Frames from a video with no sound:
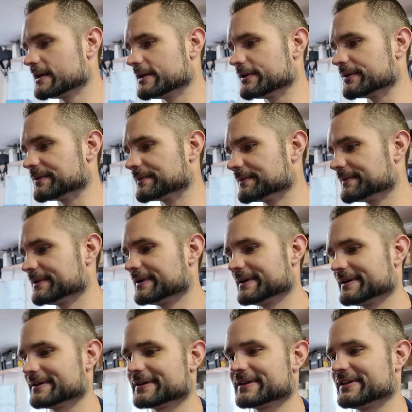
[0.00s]

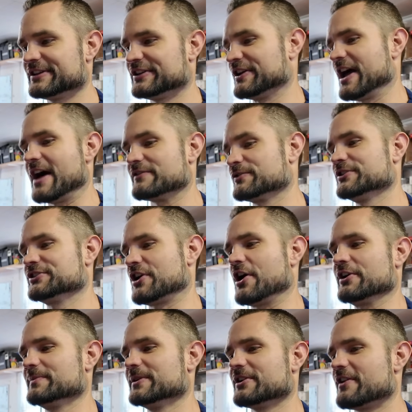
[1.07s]
have a
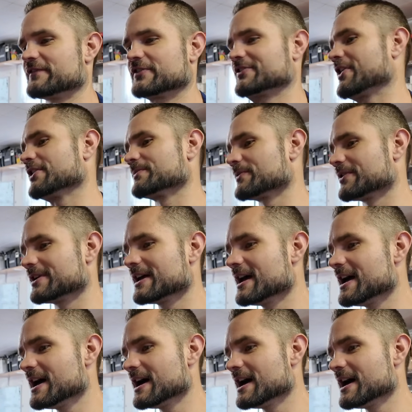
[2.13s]
retirement off cardboard,